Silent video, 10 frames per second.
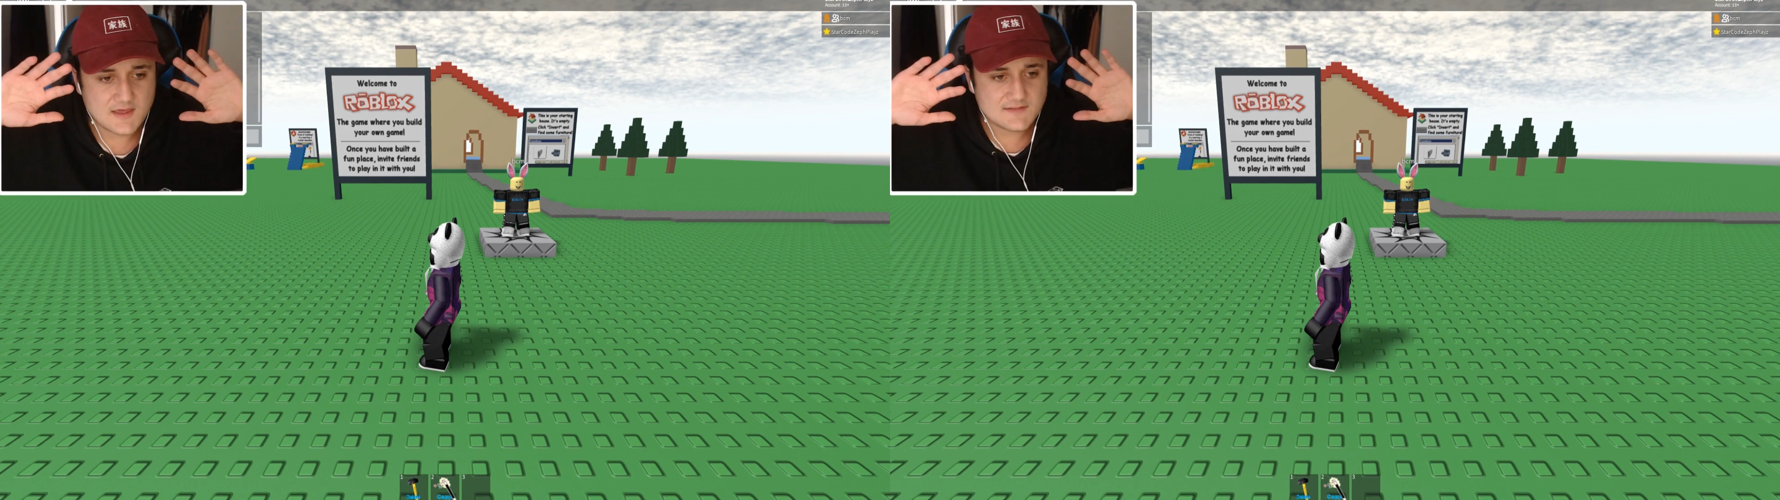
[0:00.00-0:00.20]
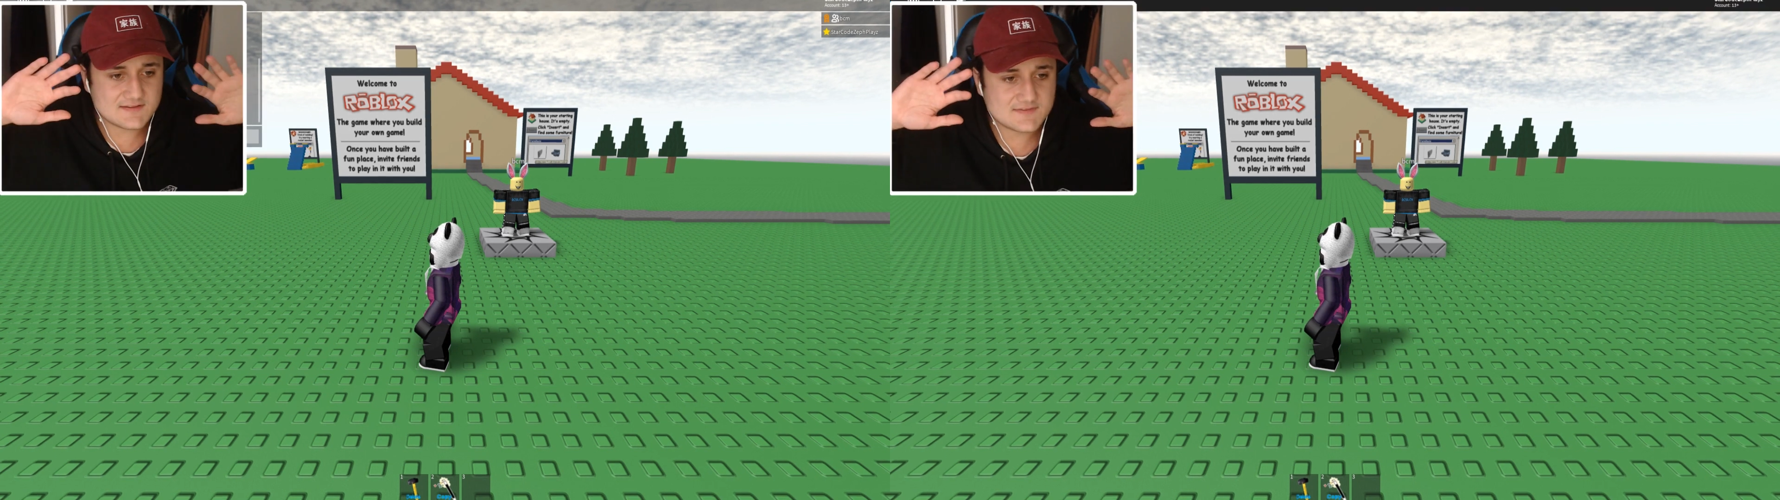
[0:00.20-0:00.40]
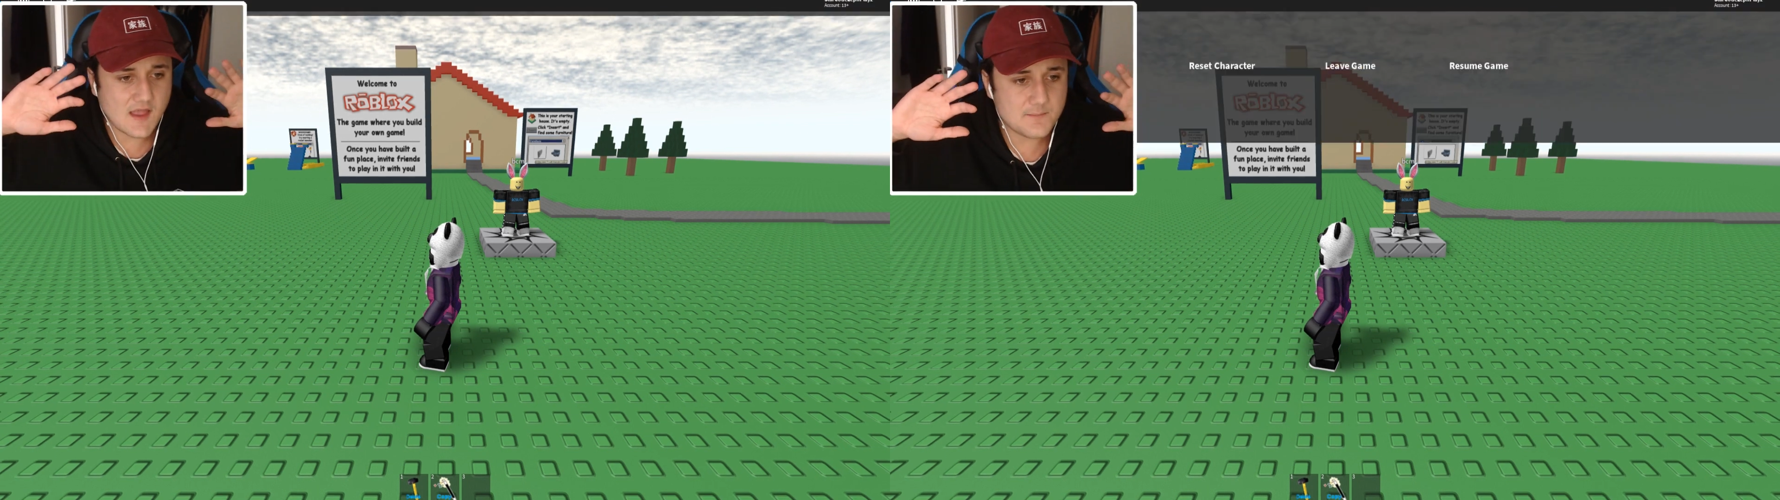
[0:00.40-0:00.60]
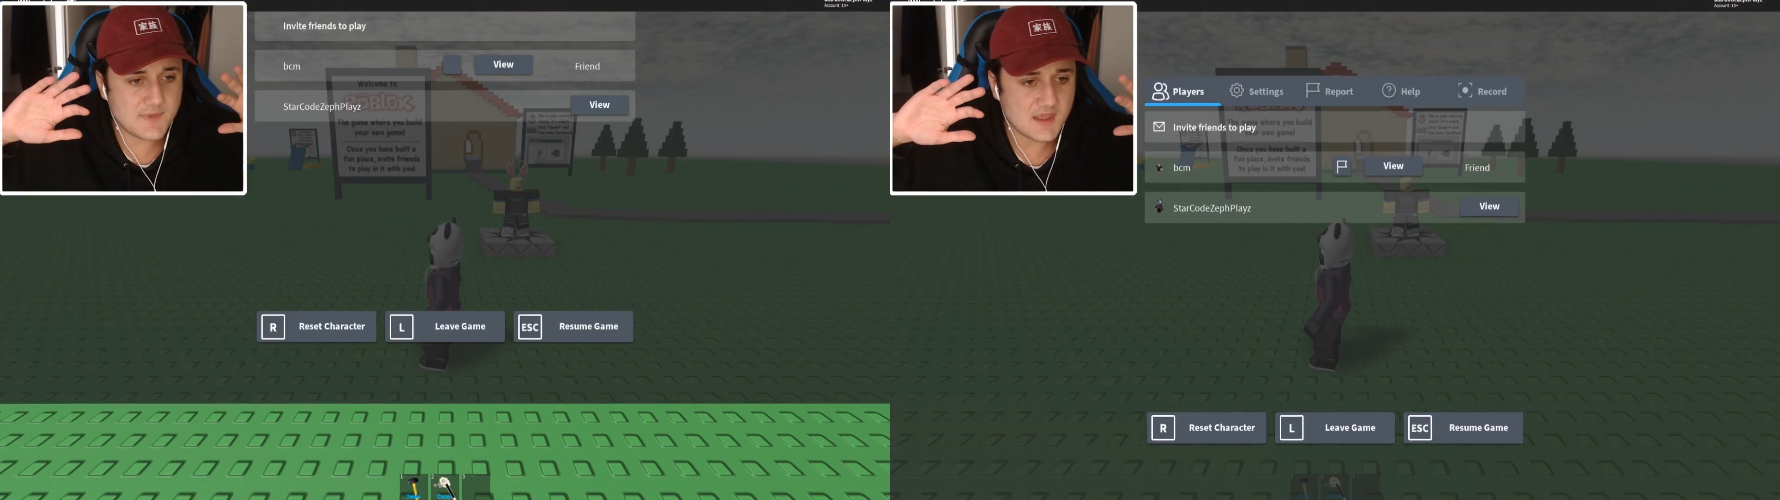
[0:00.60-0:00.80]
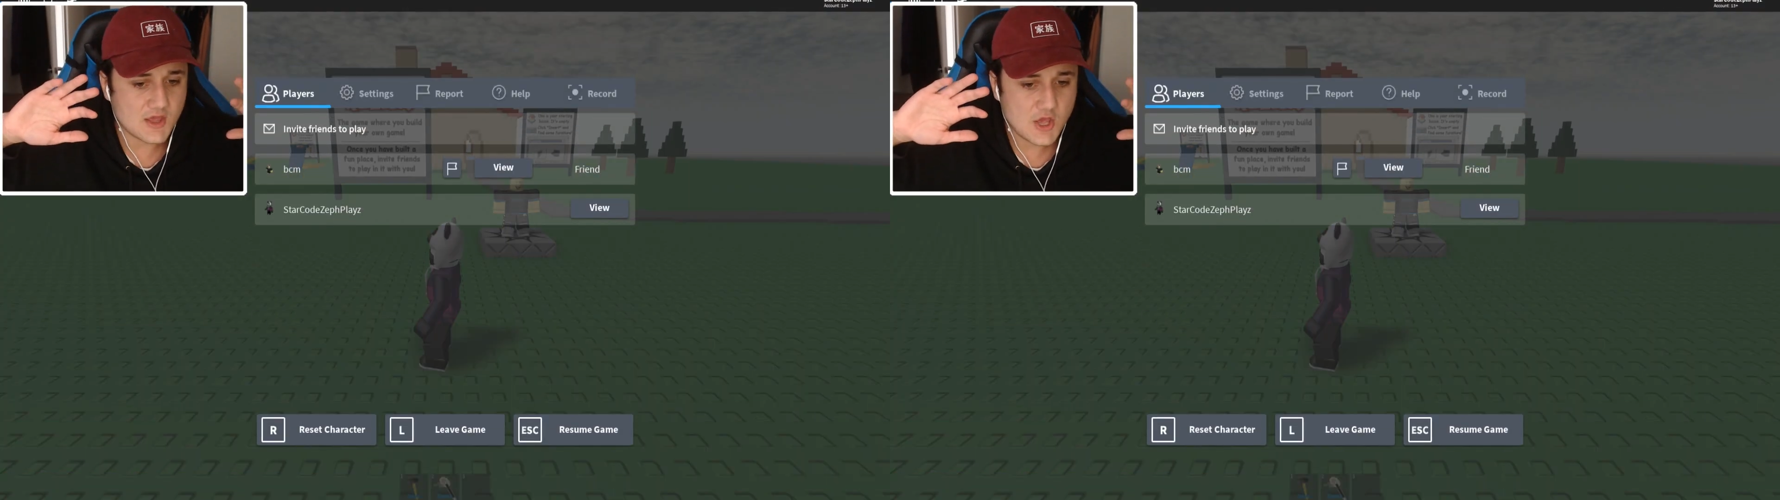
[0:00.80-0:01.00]
That's not
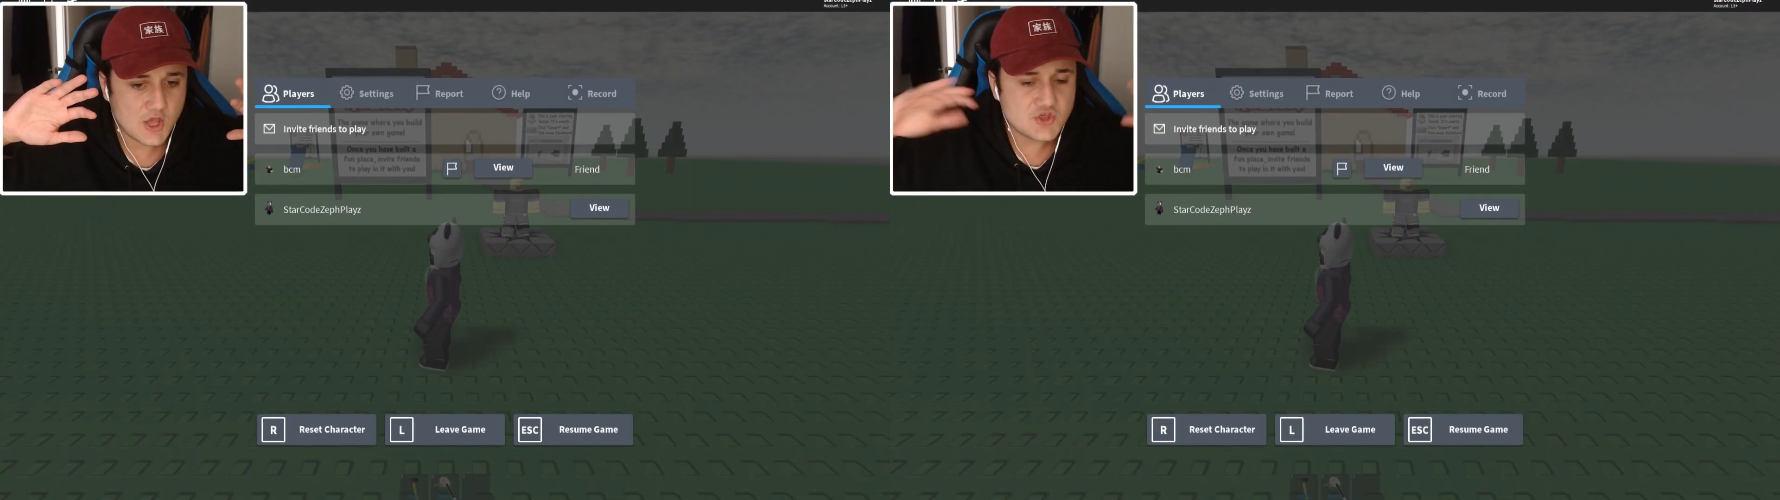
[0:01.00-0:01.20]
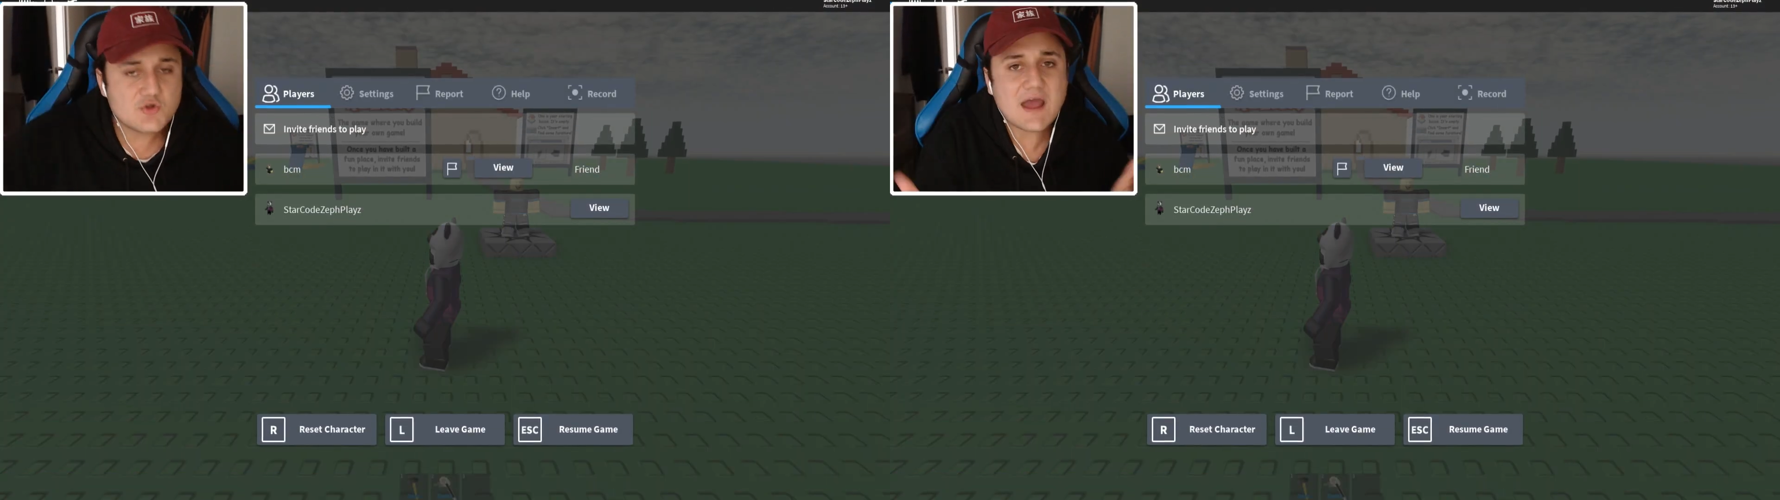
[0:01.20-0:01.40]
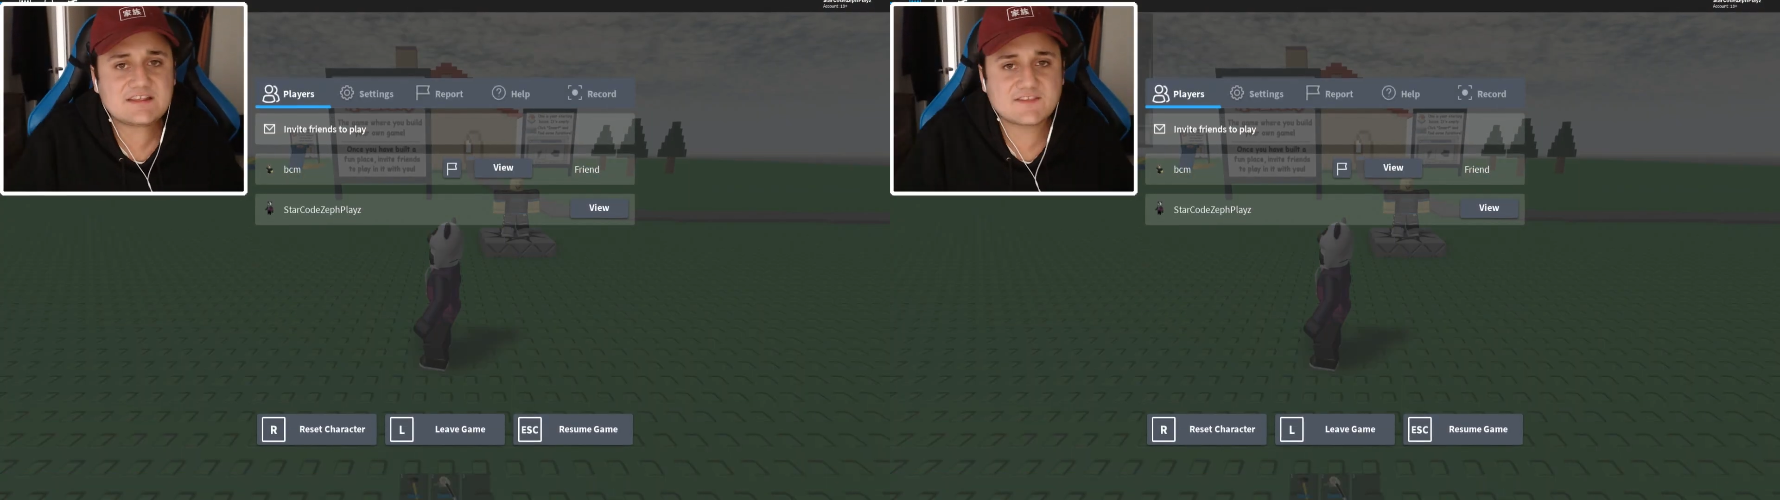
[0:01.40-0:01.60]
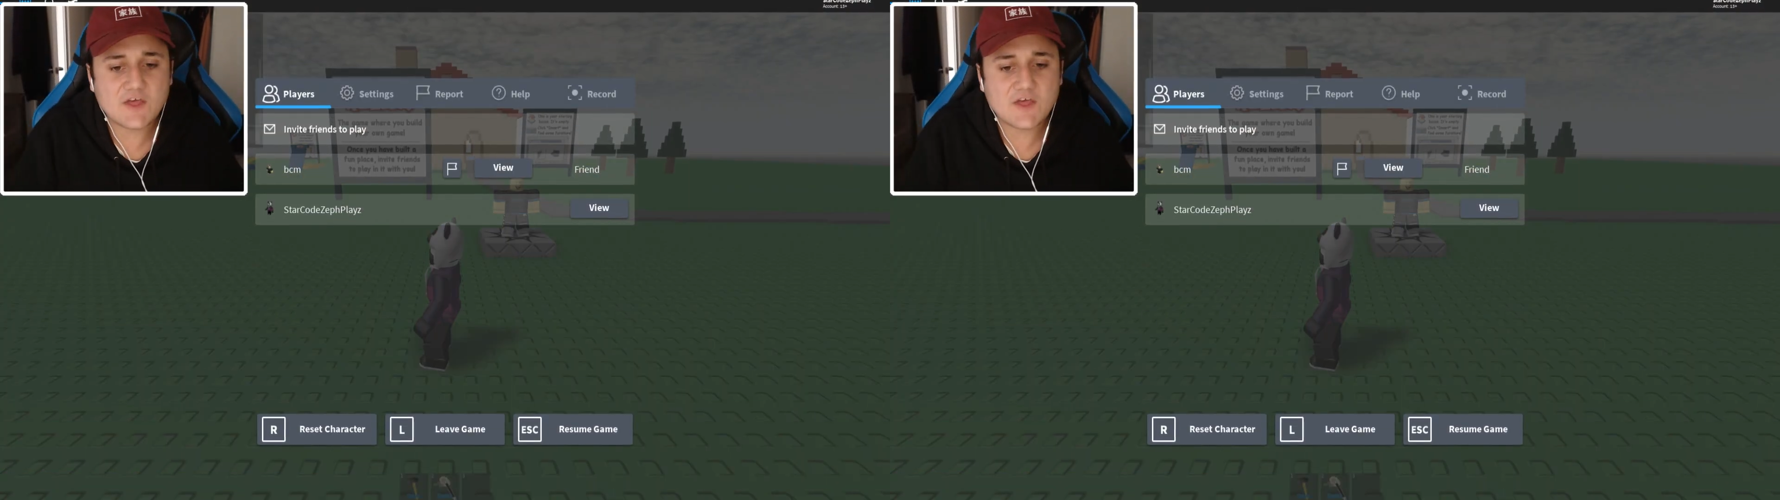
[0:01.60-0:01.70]
me. You guys